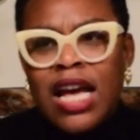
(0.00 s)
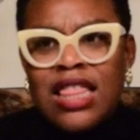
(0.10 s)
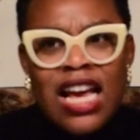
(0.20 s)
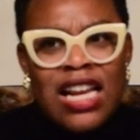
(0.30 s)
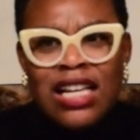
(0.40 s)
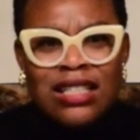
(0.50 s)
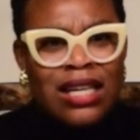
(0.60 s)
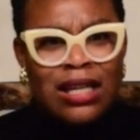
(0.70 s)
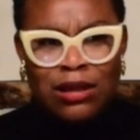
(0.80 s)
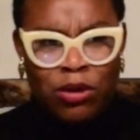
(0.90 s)
And then he
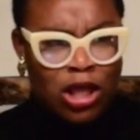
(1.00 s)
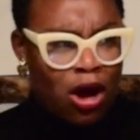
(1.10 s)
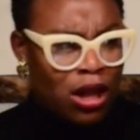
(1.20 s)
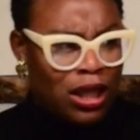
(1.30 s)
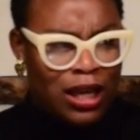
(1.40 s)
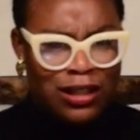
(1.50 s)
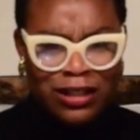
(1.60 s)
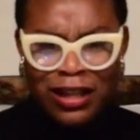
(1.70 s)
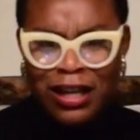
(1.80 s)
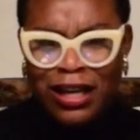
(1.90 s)
sings it with all of
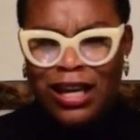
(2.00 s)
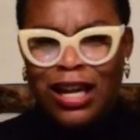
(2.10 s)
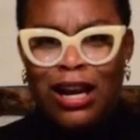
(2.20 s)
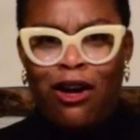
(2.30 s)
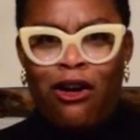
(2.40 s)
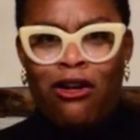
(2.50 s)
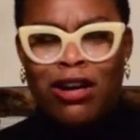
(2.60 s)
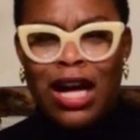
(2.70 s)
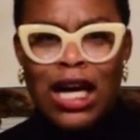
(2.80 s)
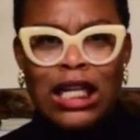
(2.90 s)
this, you
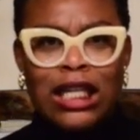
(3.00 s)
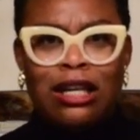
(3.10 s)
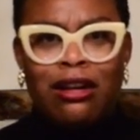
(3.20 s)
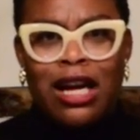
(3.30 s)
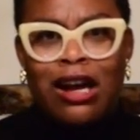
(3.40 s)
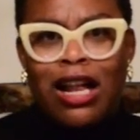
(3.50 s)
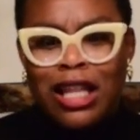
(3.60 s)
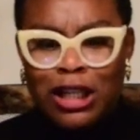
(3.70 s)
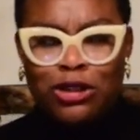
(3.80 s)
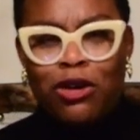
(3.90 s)
know, color and
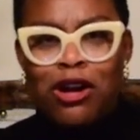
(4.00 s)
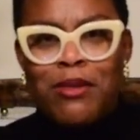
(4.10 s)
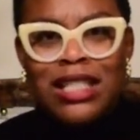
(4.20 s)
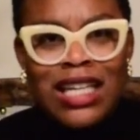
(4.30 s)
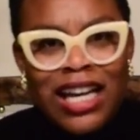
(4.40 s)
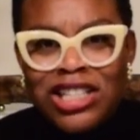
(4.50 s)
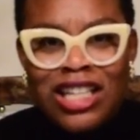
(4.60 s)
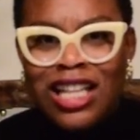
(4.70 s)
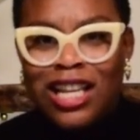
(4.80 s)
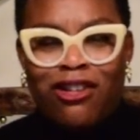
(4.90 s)
all of this
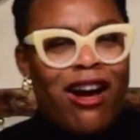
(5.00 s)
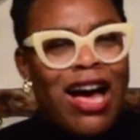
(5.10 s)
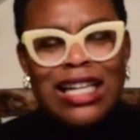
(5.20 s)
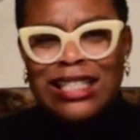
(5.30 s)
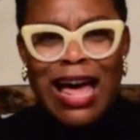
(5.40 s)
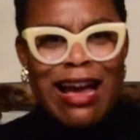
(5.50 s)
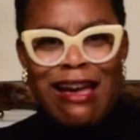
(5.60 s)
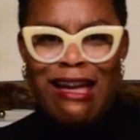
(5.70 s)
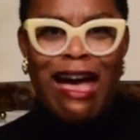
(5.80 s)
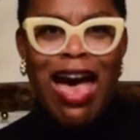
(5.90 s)
ornamentation, and the crowd is like,
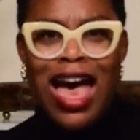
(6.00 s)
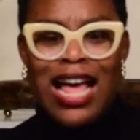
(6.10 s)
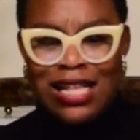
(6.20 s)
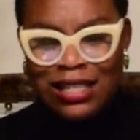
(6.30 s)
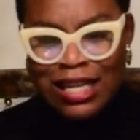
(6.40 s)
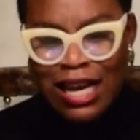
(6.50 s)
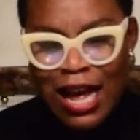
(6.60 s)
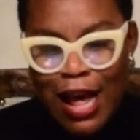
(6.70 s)
yes.